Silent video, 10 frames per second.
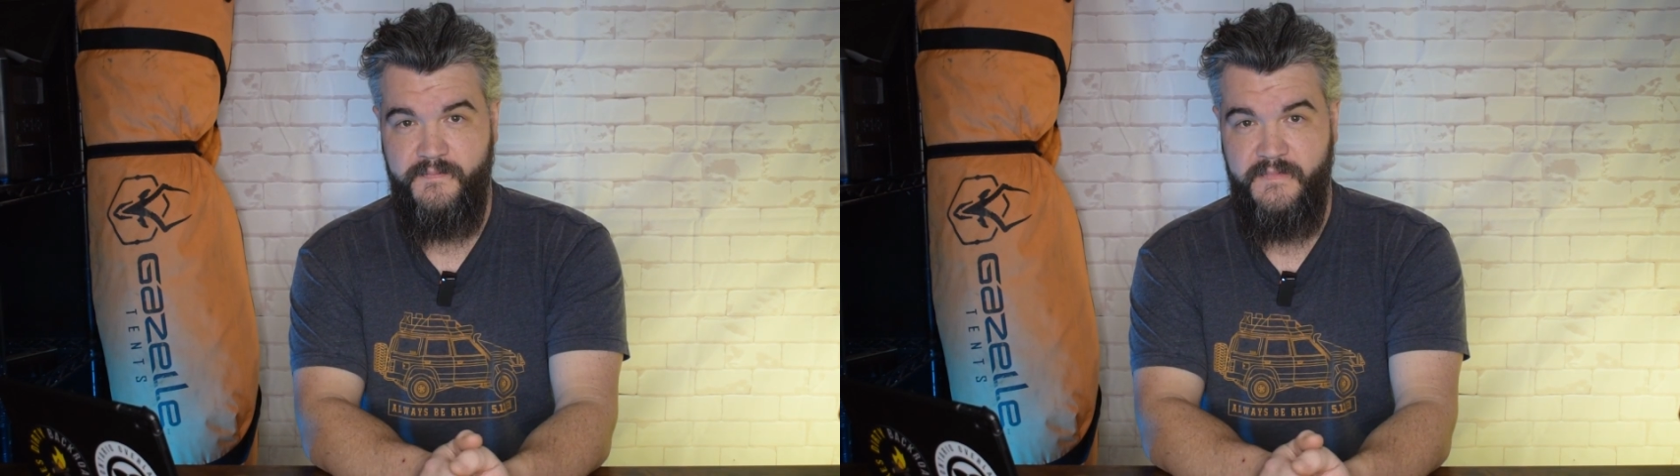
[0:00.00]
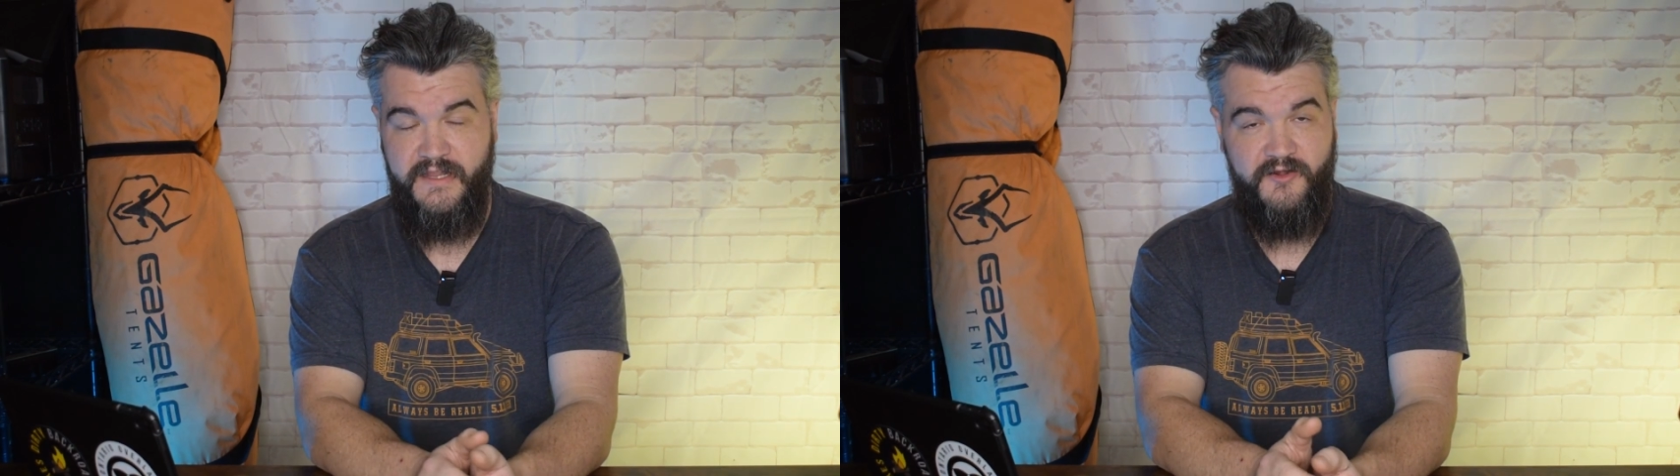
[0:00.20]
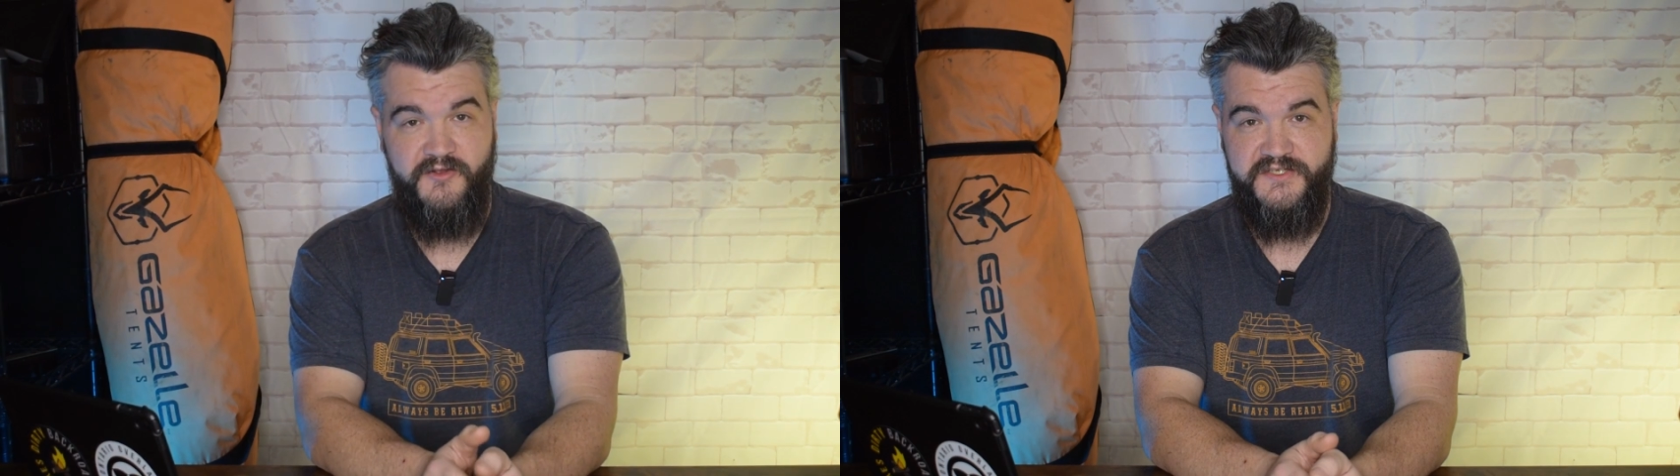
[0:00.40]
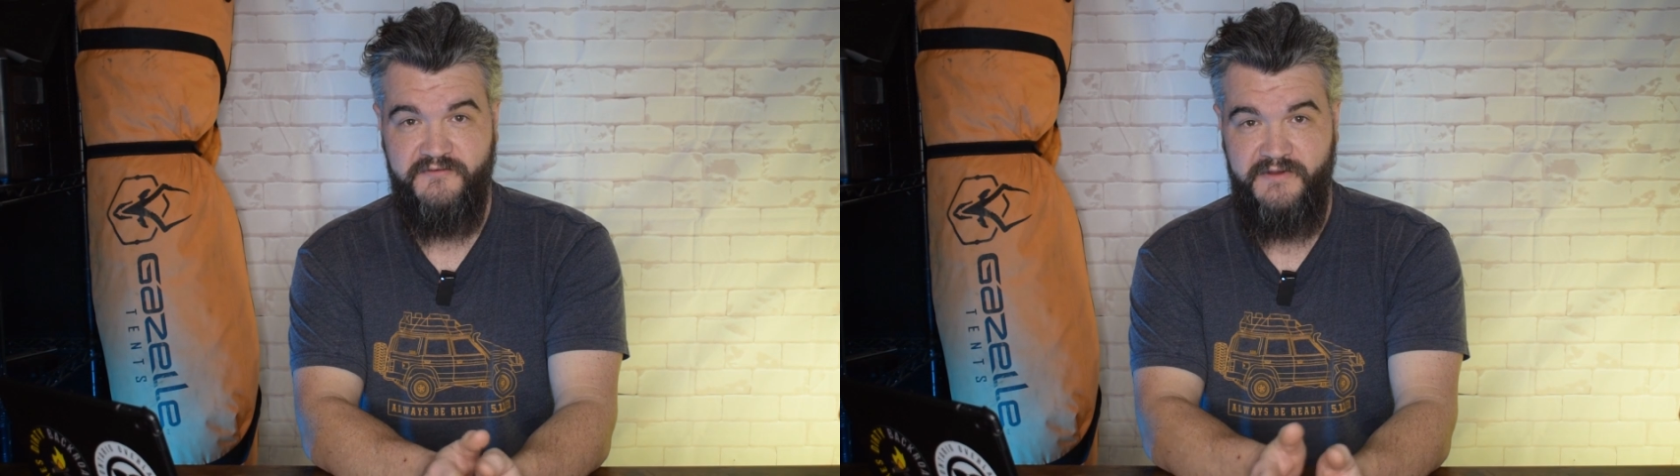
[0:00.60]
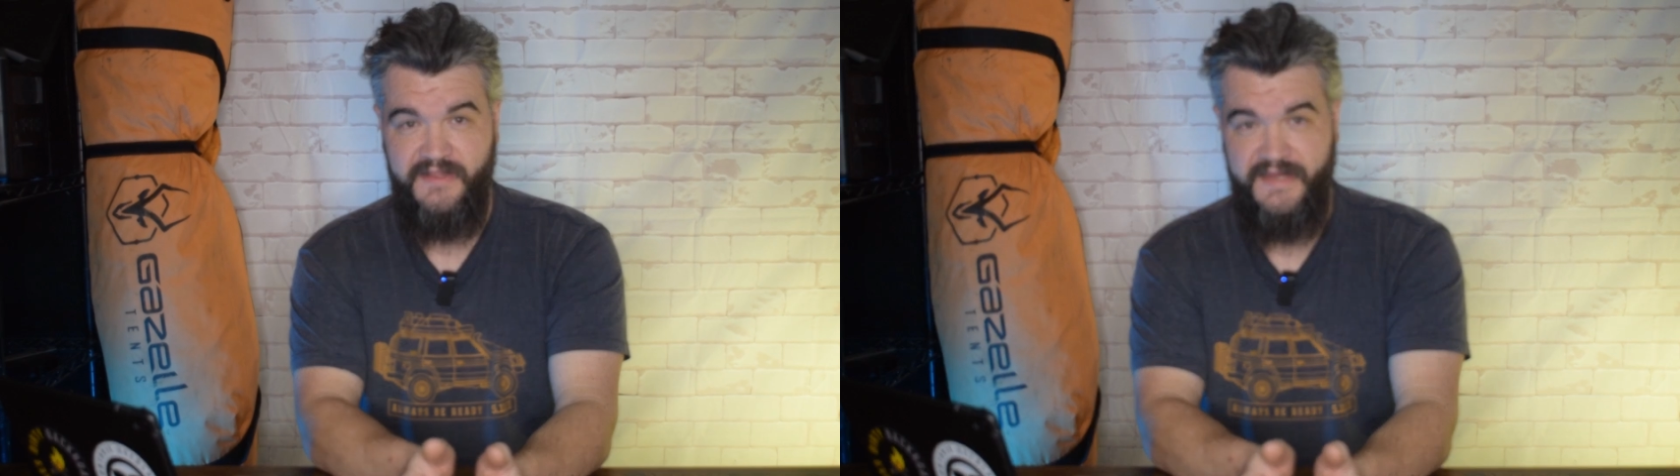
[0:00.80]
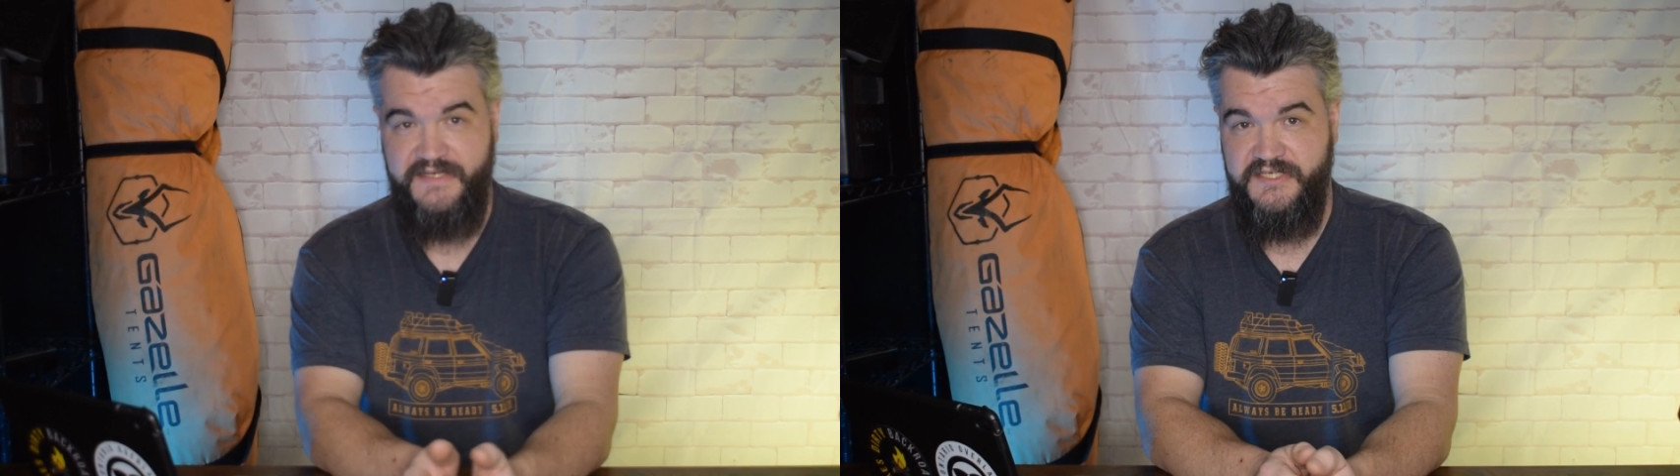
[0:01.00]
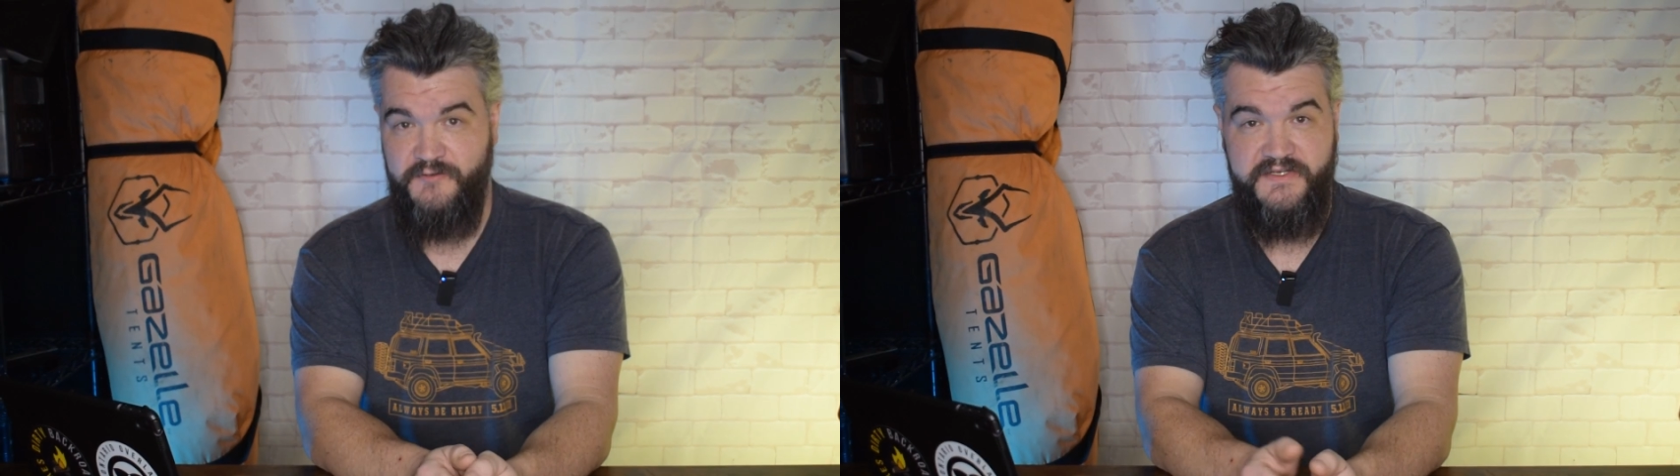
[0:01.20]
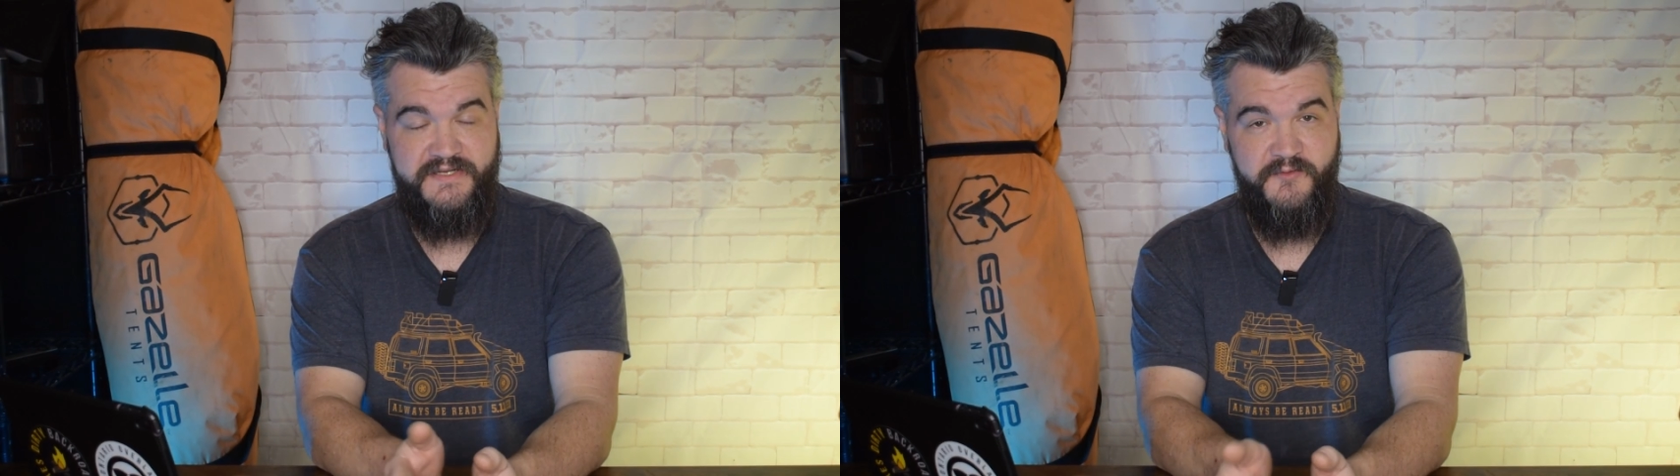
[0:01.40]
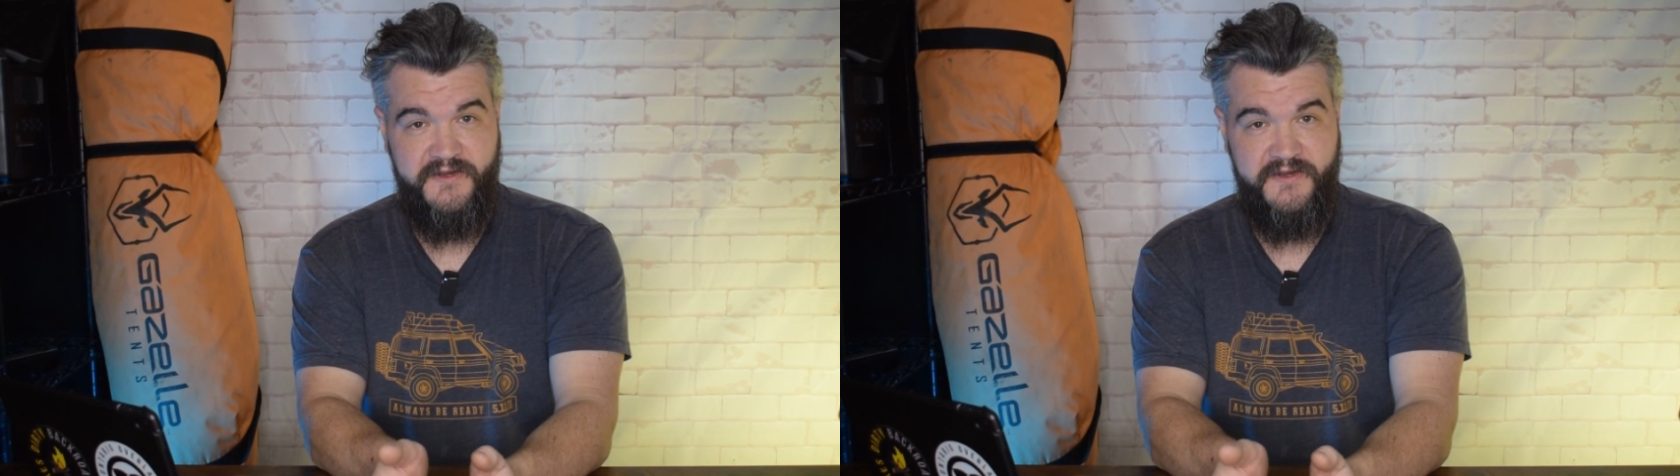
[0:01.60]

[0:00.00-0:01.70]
It can also relate to a timber